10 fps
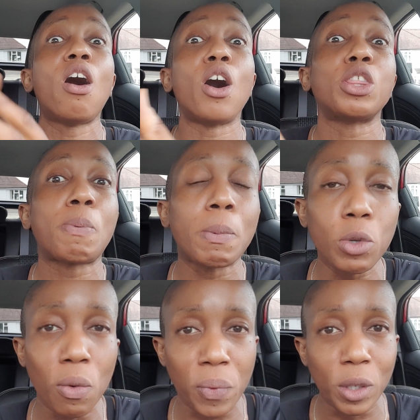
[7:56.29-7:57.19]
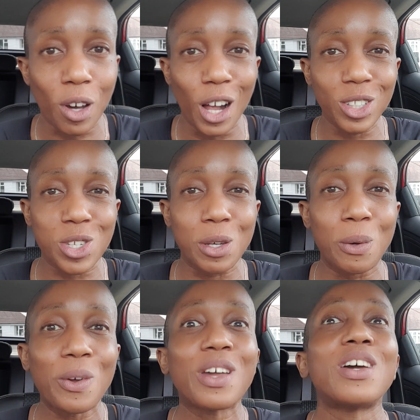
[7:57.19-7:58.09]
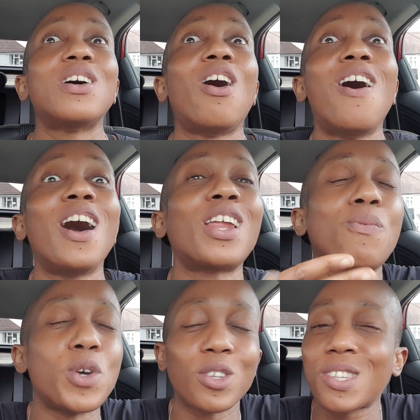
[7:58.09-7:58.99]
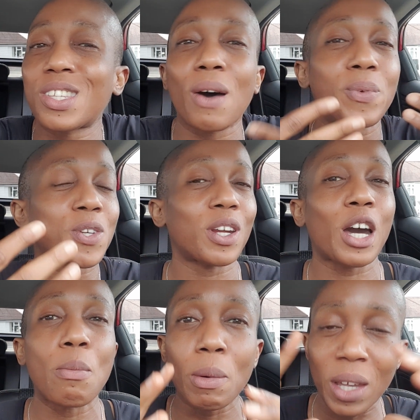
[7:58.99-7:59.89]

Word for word: on the people you feel called to, all of your stuff is going to come